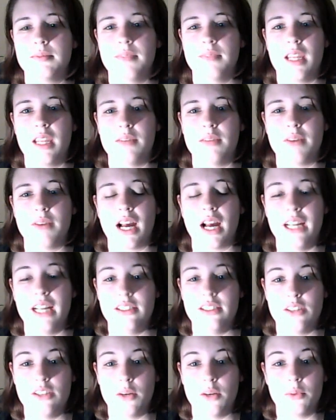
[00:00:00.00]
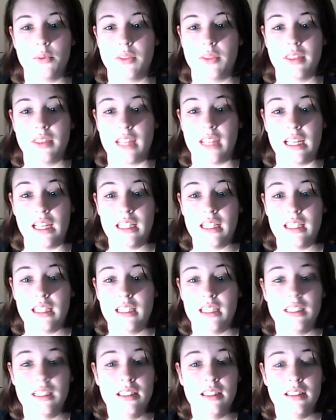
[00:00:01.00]
if I don't think
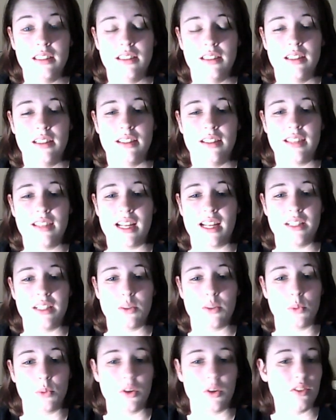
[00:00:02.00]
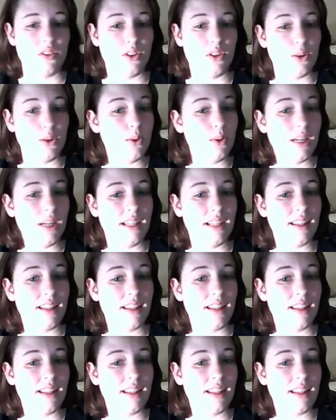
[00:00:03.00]
that it's worth doing,